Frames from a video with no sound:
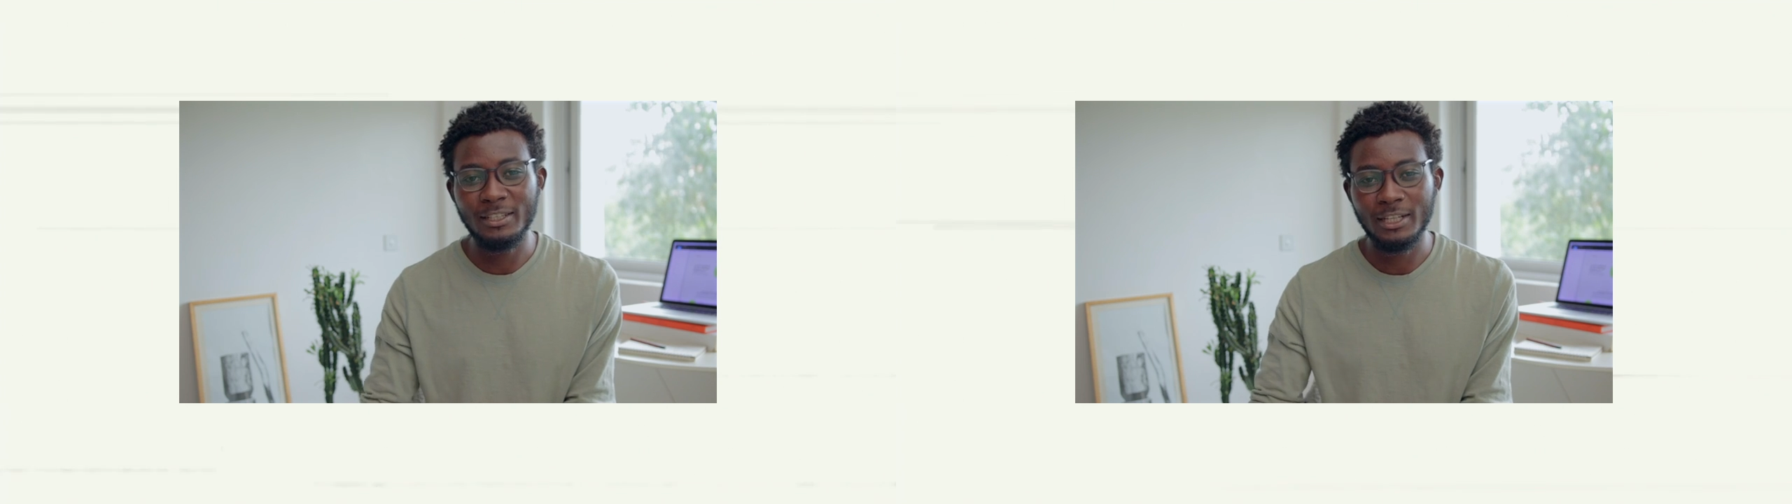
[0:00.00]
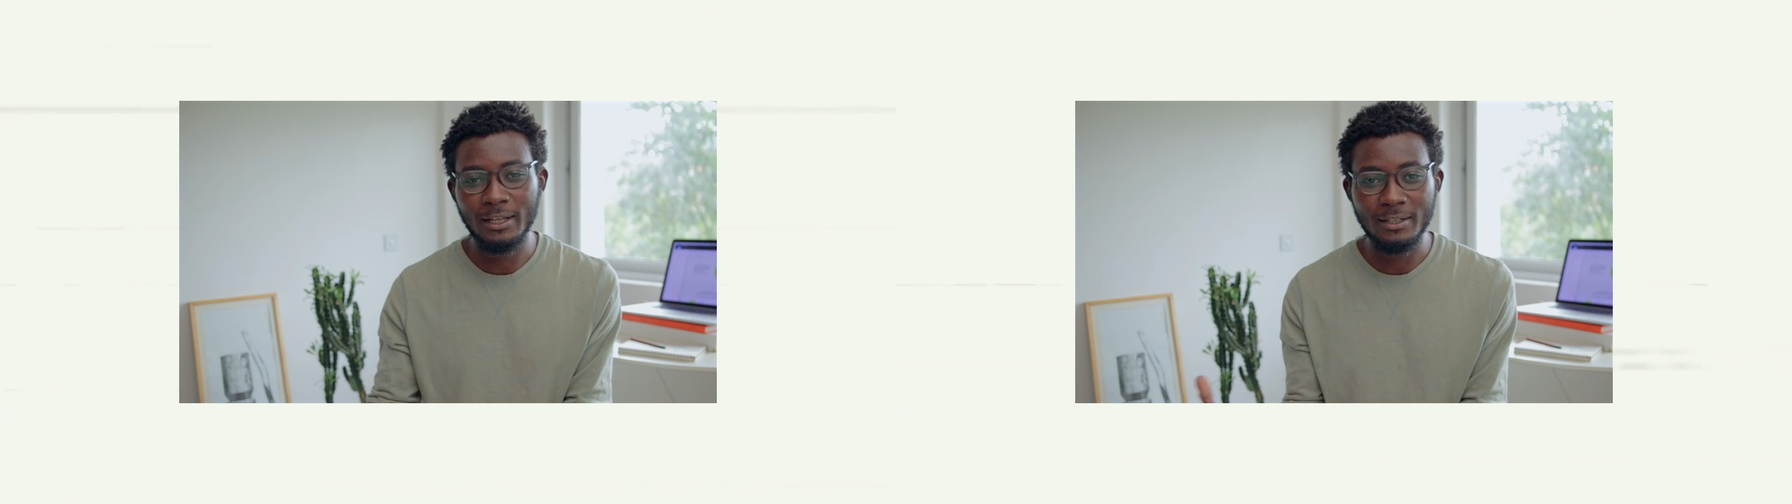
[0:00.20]

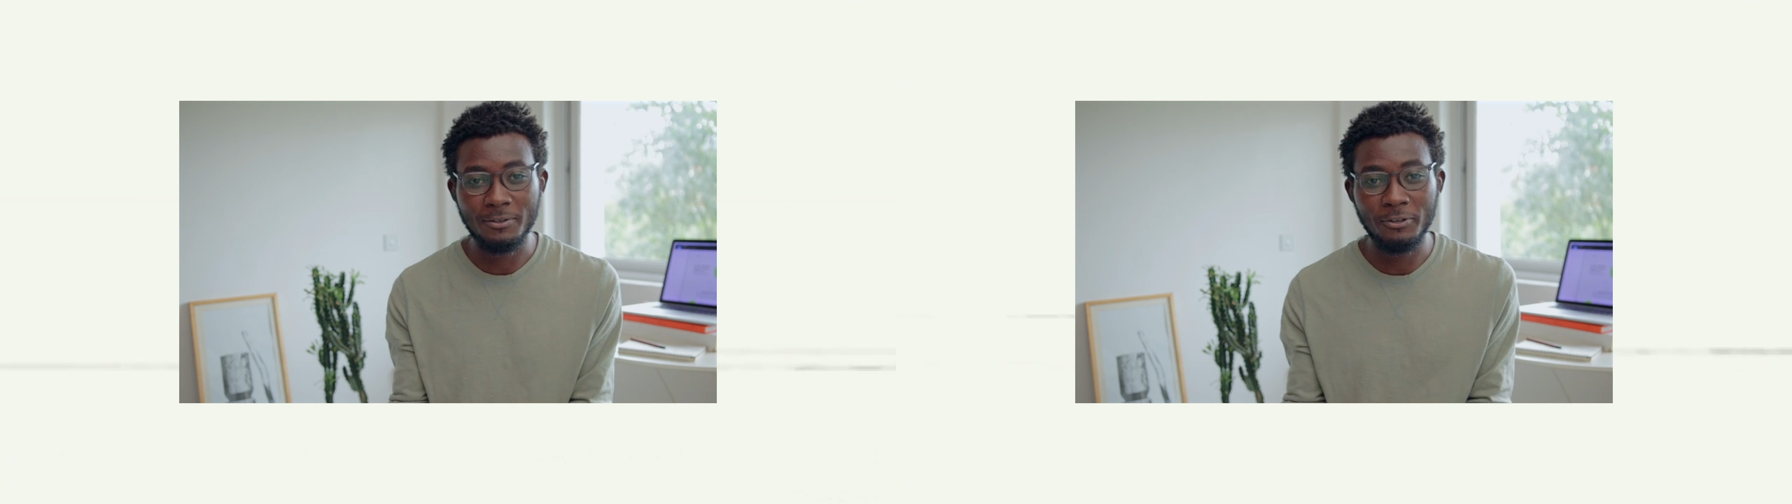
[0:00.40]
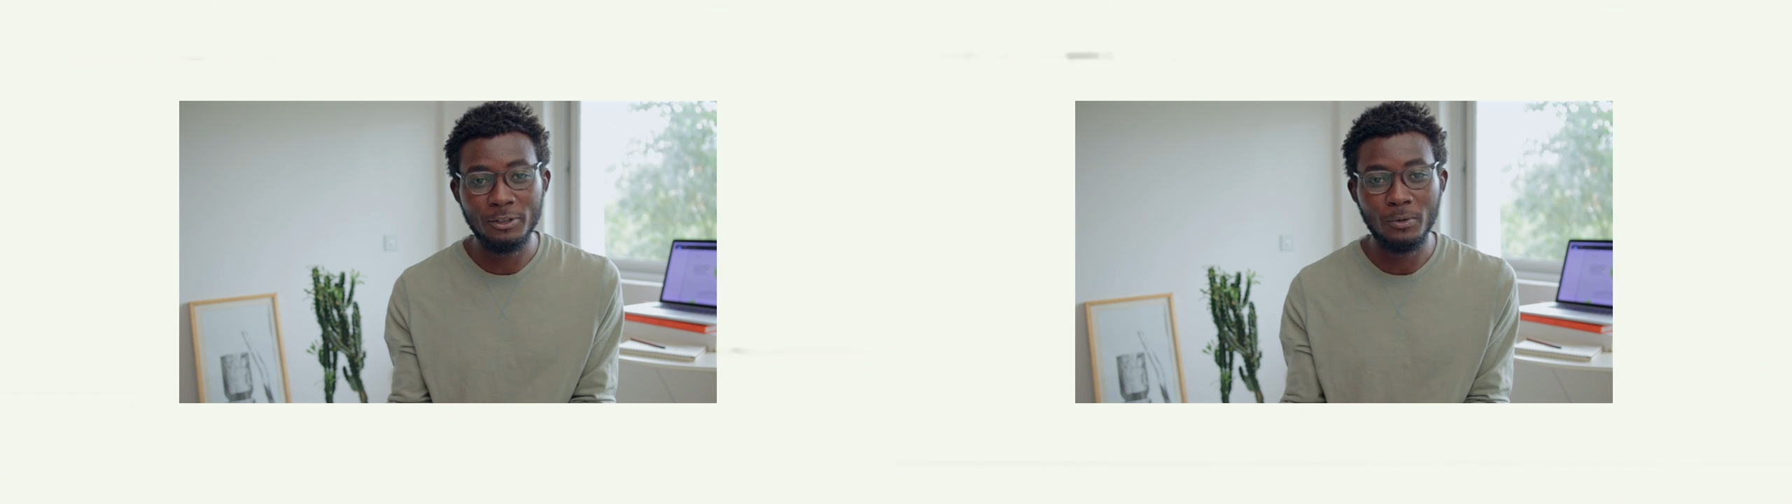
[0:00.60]
and share
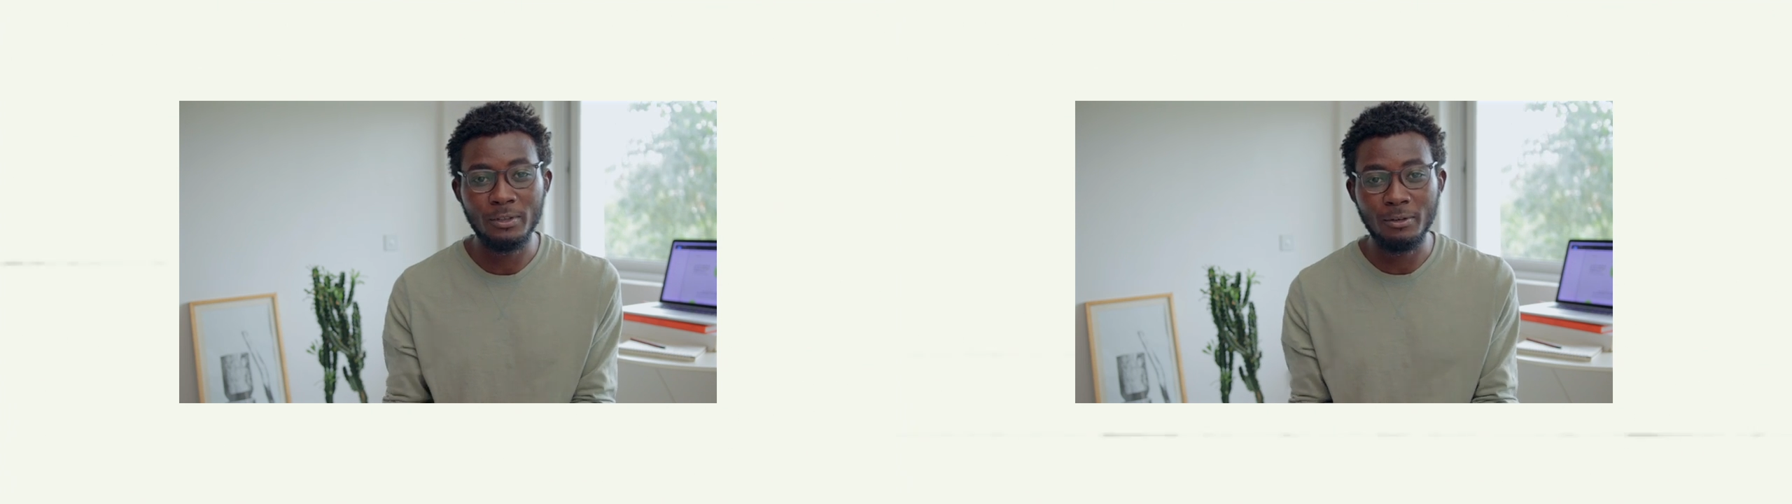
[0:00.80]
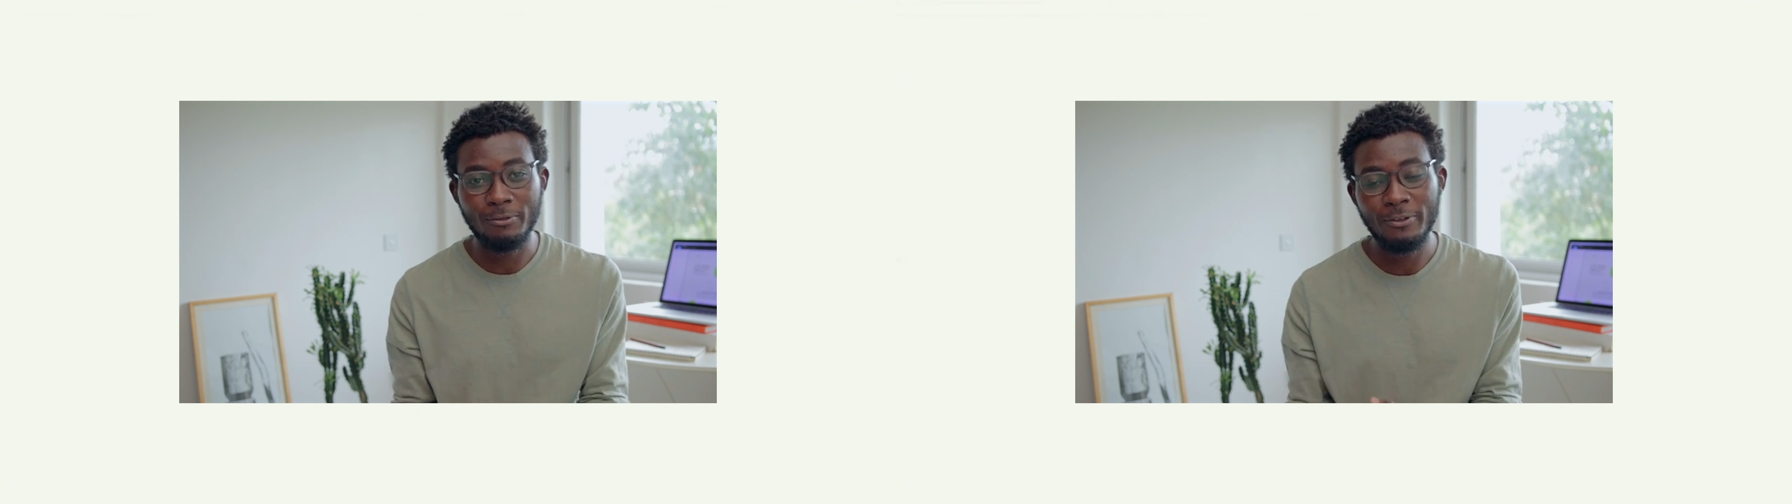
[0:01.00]
this video
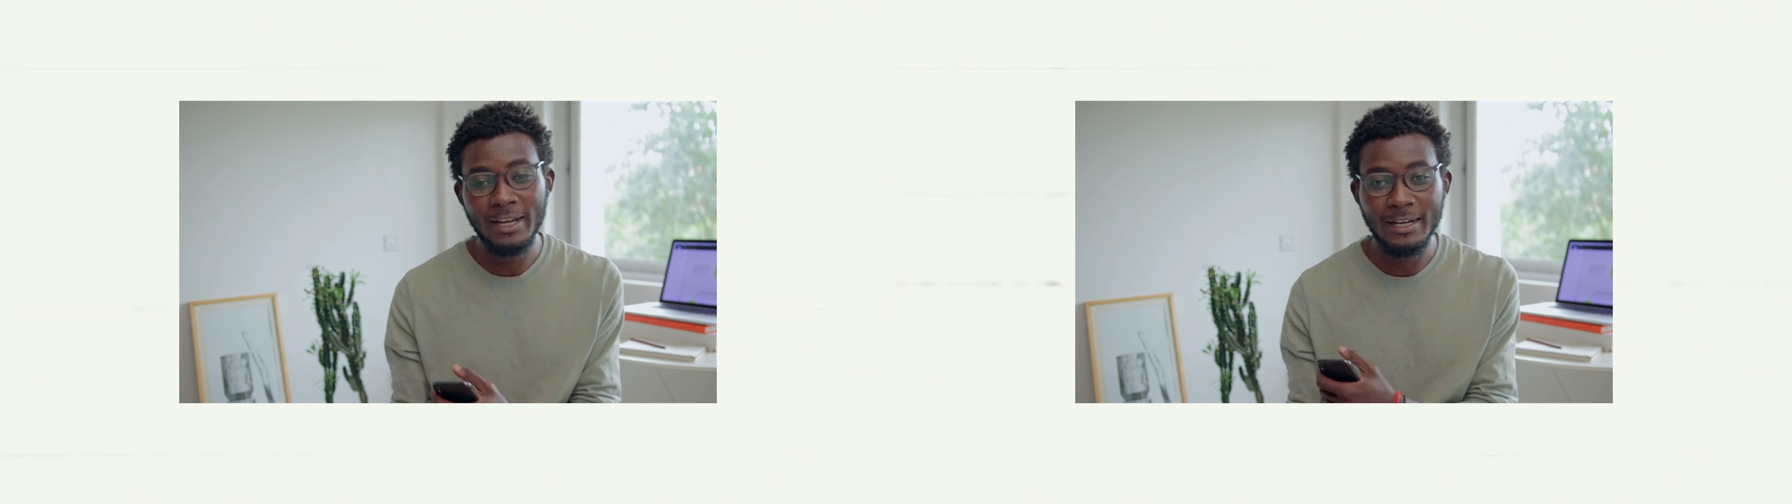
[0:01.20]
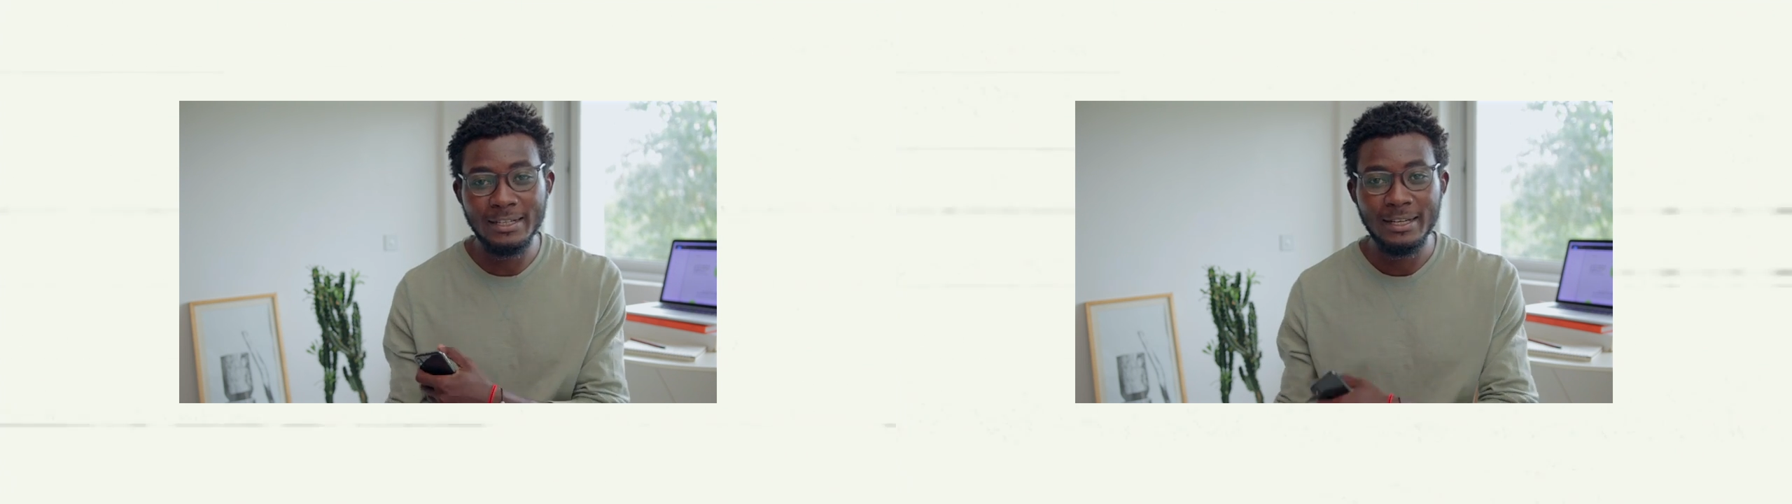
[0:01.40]
with your
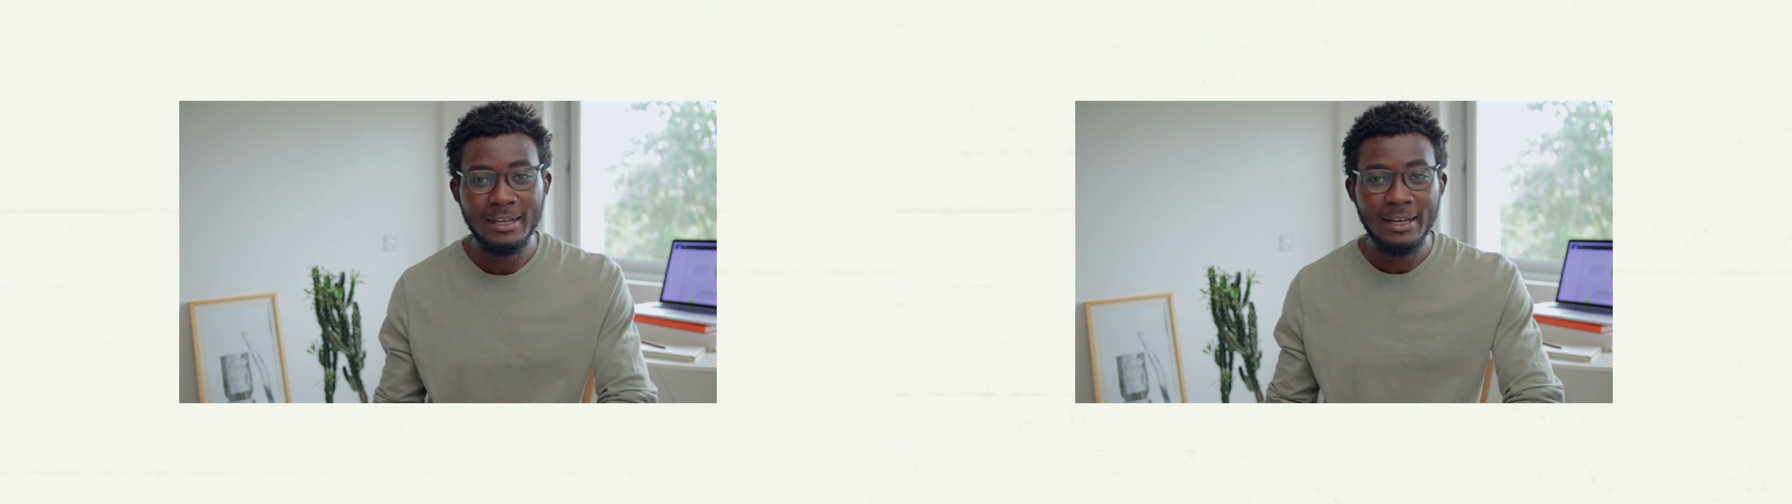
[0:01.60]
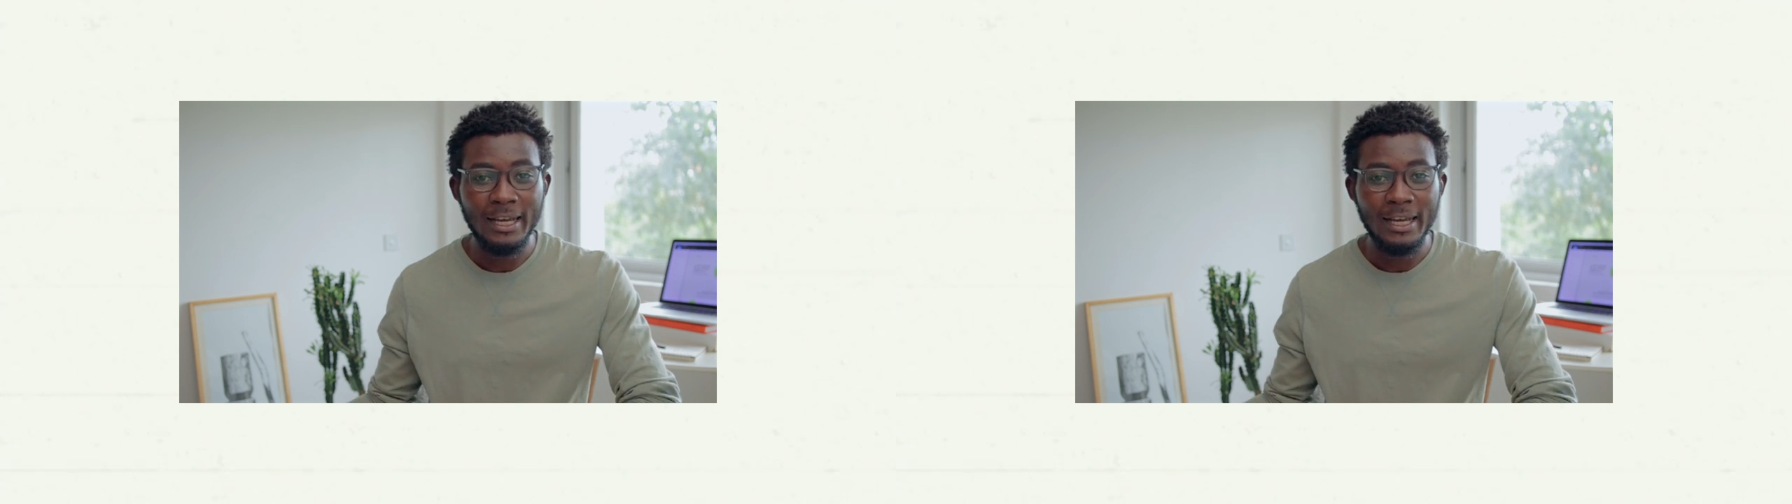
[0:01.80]
friend.